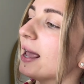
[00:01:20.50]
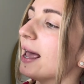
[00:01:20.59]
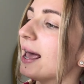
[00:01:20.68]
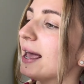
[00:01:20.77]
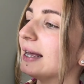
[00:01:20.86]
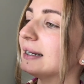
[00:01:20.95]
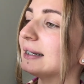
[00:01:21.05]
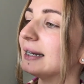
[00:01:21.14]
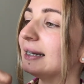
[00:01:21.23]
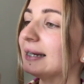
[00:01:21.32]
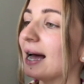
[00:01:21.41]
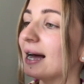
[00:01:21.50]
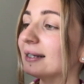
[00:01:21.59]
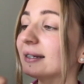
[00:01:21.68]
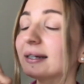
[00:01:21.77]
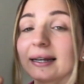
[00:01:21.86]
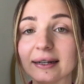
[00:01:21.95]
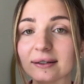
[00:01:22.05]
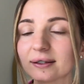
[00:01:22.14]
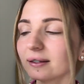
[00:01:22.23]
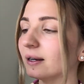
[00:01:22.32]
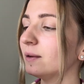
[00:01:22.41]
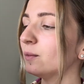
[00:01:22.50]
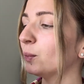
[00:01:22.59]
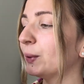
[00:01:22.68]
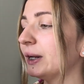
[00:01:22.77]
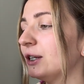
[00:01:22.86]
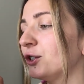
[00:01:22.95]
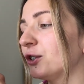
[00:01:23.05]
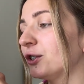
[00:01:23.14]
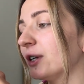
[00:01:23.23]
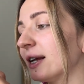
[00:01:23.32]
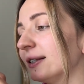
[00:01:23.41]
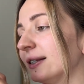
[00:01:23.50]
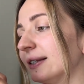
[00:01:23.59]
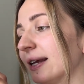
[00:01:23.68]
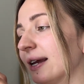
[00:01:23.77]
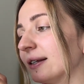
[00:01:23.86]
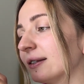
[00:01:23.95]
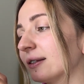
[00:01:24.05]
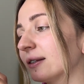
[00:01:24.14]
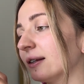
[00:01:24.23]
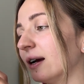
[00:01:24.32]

And it has a cleanser, which, as it says,